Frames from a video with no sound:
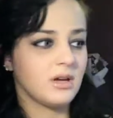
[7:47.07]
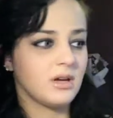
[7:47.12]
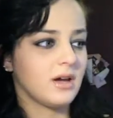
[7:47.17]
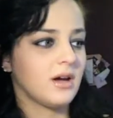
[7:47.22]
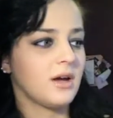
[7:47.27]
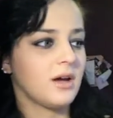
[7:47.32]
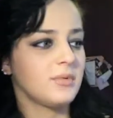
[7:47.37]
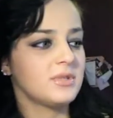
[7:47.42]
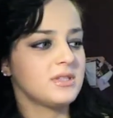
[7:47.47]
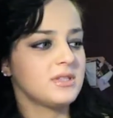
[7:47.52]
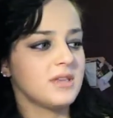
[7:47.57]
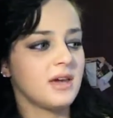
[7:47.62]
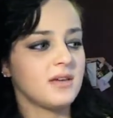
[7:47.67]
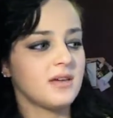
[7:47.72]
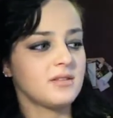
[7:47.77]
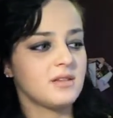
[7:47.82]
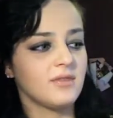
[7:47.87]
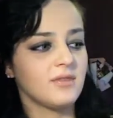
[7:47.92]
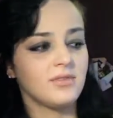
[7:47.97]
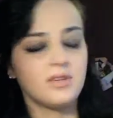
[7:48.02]
I would say
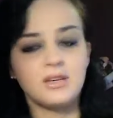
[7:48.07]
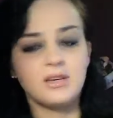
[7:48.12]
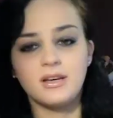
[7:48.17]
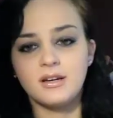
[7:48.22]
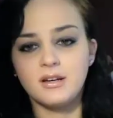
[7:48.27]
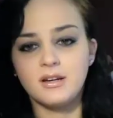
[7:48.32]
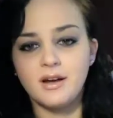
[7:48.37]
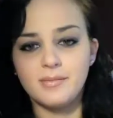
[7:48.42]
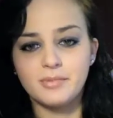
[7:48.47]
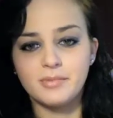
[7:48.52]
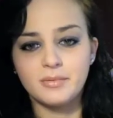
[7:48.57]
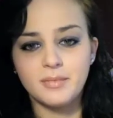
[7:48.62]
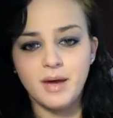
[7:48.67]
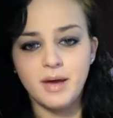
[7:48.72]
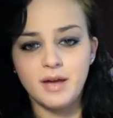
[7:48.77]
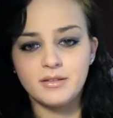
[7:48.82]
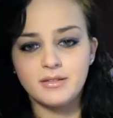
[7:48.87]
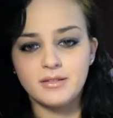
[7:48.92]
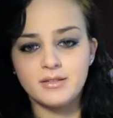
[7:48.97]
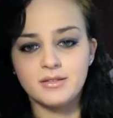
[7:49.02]
definitely get a couple
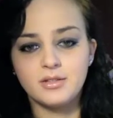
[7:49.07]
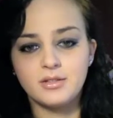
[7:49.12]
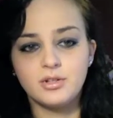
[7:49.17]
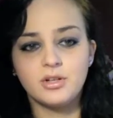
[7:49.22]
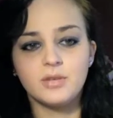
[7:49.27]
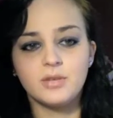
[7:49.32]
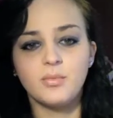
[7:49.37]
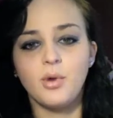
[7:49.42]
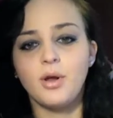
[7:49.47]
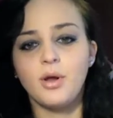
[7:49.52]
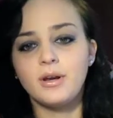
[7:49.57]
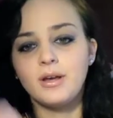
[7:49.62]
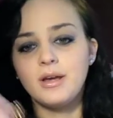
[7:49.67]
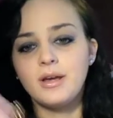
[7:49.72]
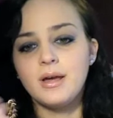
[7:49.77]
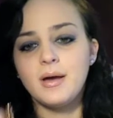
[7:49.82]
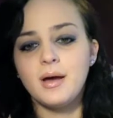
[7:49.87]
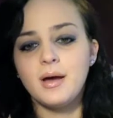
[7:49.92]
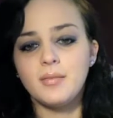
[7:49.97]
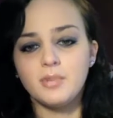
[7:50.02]
mattes. You're going to want
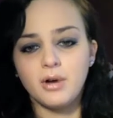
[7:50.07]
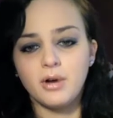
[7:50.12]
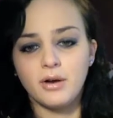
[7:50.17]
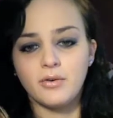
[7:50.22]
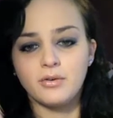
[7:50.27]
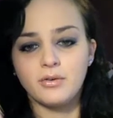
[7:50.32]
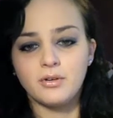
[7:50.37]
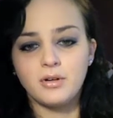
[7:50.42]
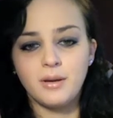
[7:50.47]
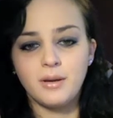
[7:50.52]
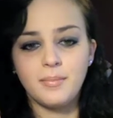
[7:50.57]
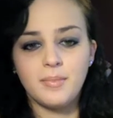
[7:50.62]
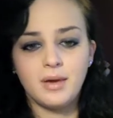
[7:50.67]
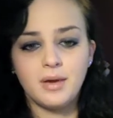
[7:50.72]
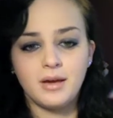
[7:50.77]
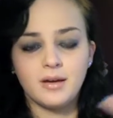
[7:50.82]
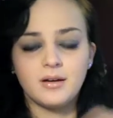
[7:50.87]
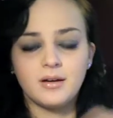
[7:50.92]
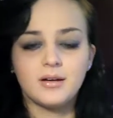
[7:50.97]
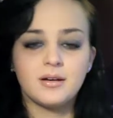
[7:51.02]
a brown, a
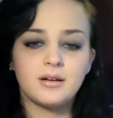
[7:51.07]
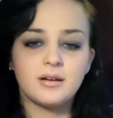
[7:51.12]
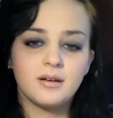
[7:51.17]
pink,